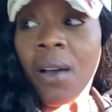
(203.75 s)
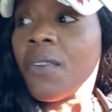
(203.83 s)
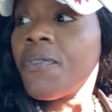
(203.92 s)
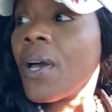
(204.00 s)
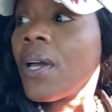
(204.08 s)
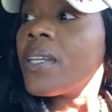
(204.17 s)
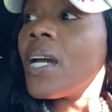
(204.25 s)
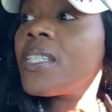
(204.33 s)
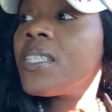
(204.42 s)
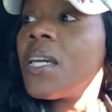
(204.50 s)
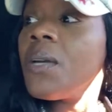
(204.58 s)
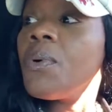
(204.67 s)
If y'all
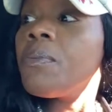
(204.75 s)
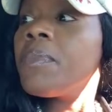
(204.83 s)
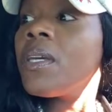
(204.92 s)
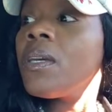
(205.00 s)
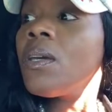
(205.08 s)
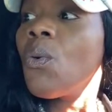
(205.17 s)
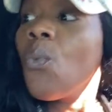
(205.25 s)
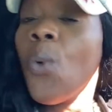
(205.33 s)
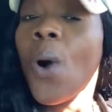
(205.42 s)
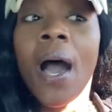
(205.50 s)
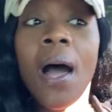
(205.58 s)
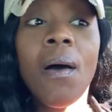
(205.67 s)
stay with me
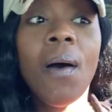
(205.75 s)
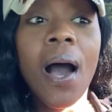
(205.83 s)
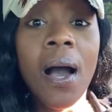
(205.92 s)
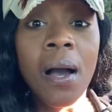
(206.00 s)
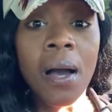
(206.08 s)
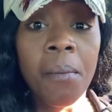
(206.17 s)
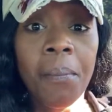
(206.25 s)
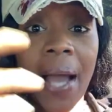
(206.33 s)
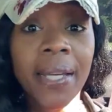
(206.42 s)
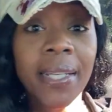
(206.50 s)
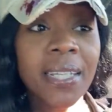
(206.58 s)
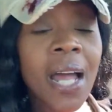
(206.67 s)
while
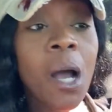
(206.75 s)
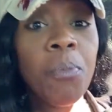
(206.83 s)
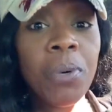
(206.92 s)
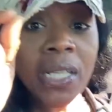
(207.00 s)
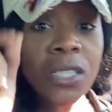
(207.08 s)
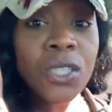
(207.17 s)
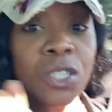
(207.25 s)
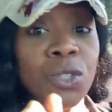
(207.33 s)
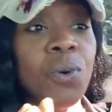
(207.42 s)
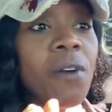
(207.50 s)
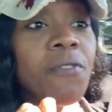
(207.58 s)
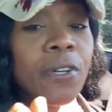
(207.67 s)
I get out. But let's just do
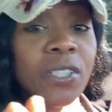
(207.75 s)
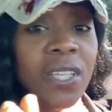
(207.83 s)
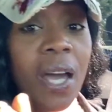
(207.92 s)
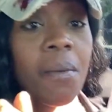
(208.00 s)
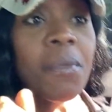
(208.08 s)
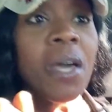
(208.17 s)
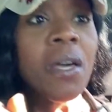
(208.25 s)
our first stop.